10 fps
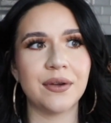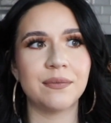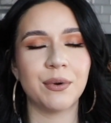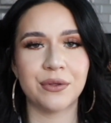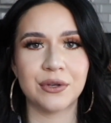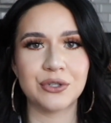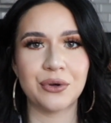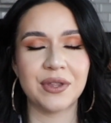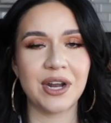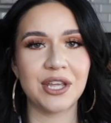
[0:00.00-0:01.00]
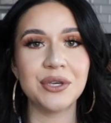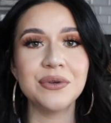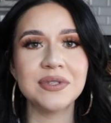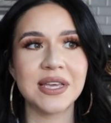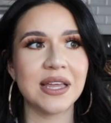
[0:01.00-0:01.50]
of birth control that I
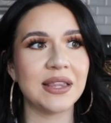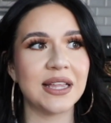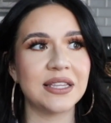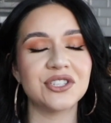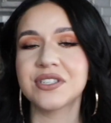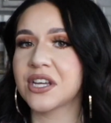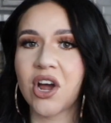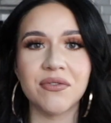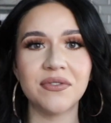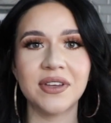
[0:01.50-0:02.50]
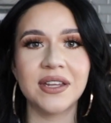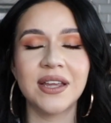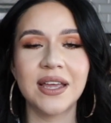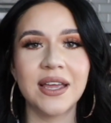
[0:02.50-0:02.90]
use. And like, let's just get off of it